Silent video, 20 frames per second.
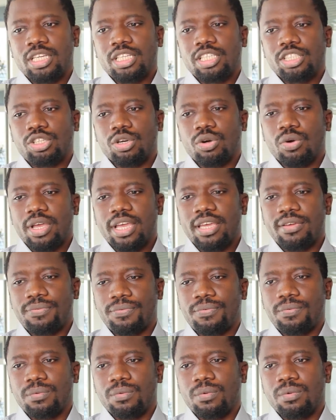So
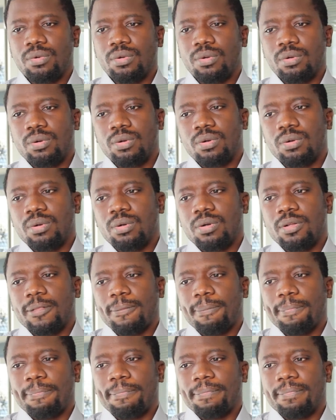if
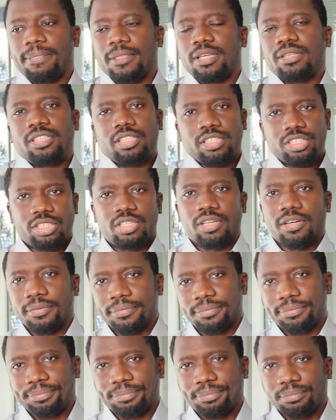the teacher
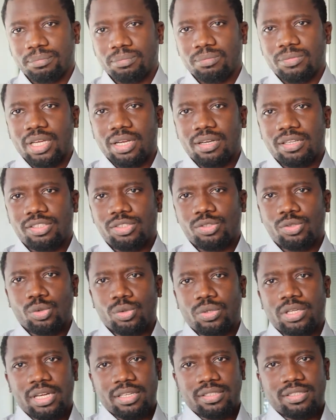and the school
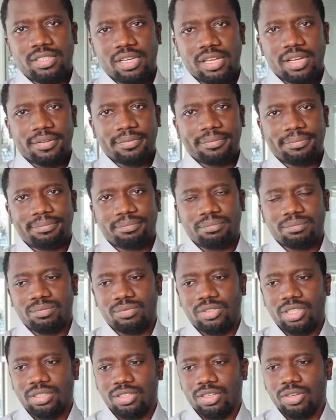counselor
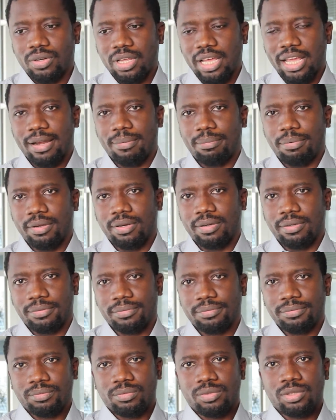did not help her
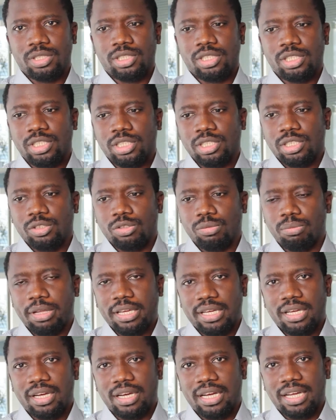to
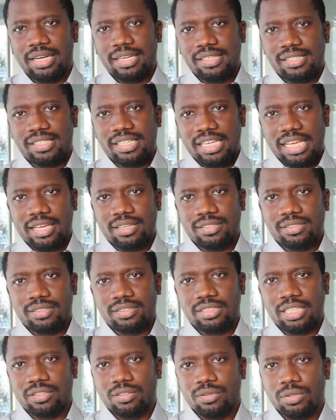make her understand
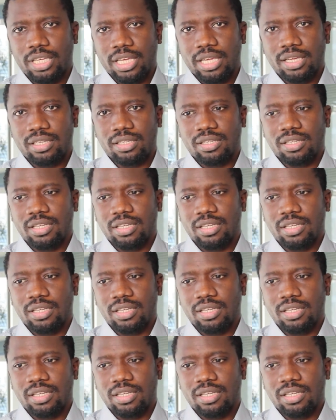that, okay,